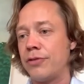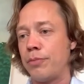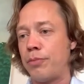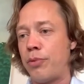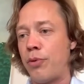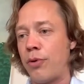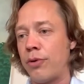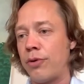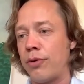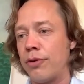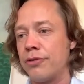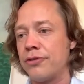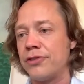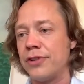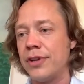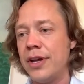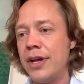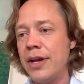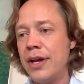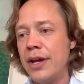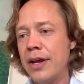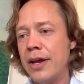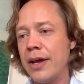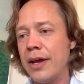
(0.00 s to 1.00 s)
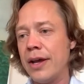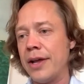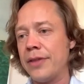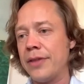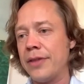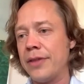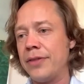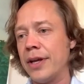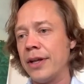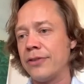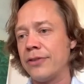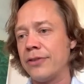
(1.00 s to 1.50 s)
of supporters.
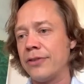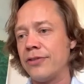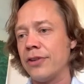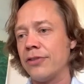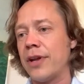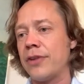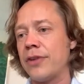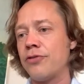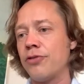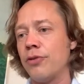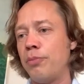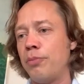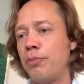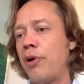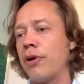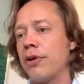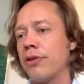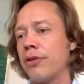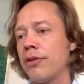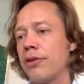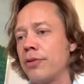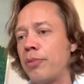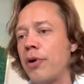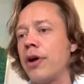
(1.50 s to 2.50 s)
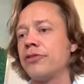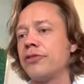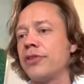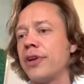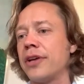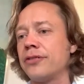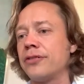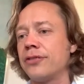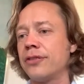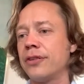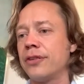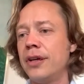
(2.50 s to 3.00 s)
And I think it's an essential part of the
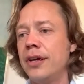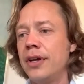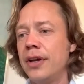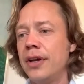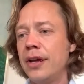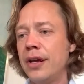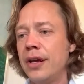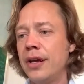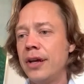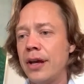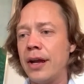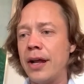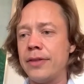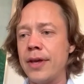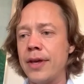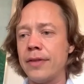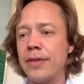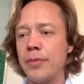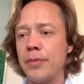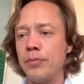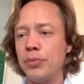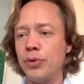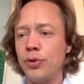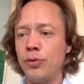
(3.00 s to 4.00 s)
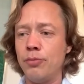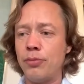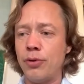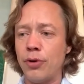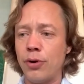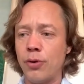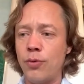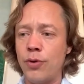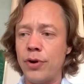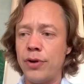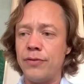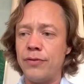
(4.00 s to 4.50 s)
process. And I think that
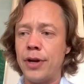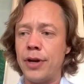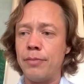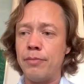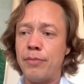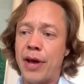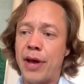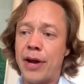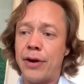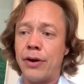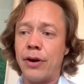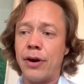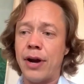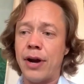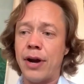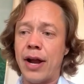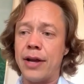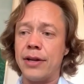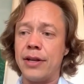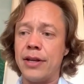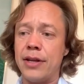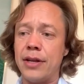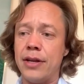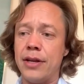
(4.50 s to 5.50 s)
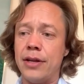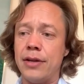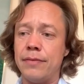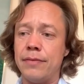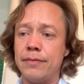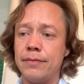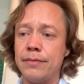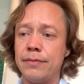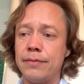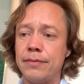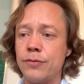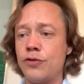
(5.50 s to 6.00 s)
Bloomberg would have done better had he
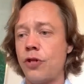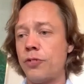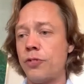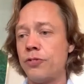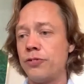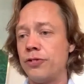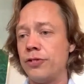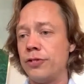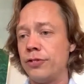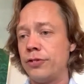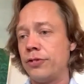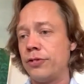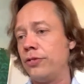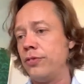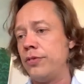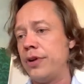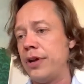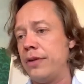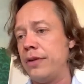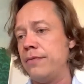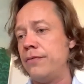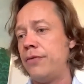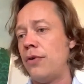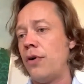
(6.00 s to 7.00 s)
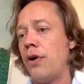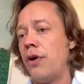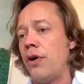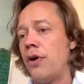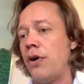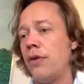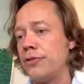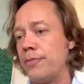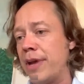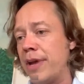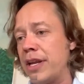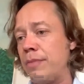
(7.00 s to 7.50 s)
chosen to involve
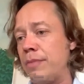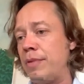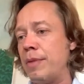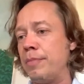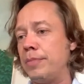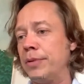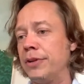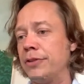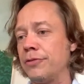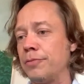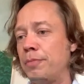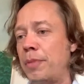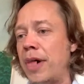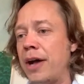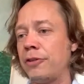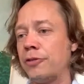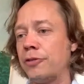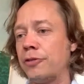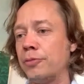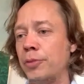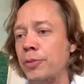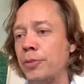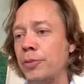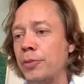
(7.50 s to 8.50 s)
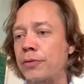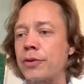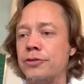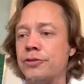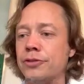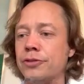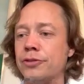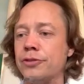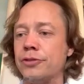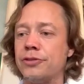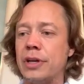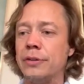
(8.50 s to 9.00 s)
as many people as possible
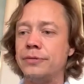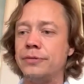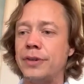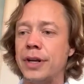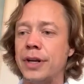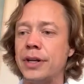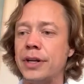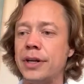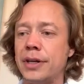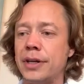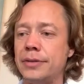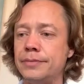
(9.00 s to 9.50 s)
versus self-funding.